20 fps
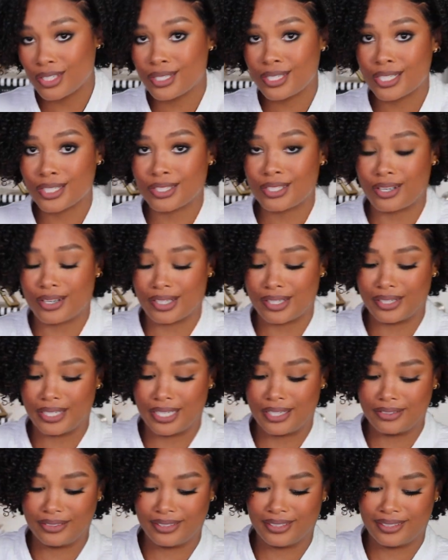a TikToker
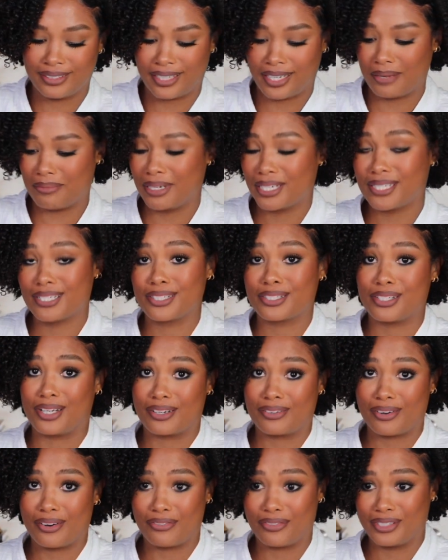now. I make
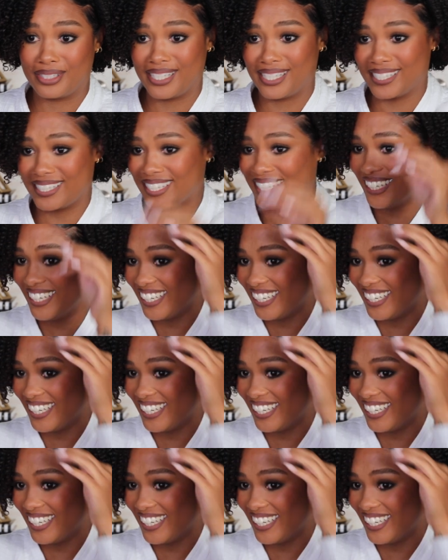TikTok references.